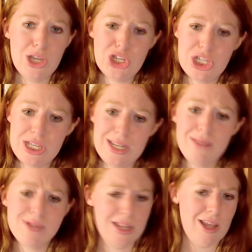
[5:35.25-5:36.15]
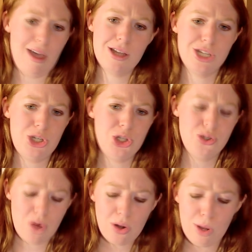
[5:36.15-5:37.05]
She lives in the gutter, she's
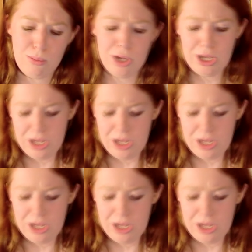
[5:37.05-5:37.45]
grown up,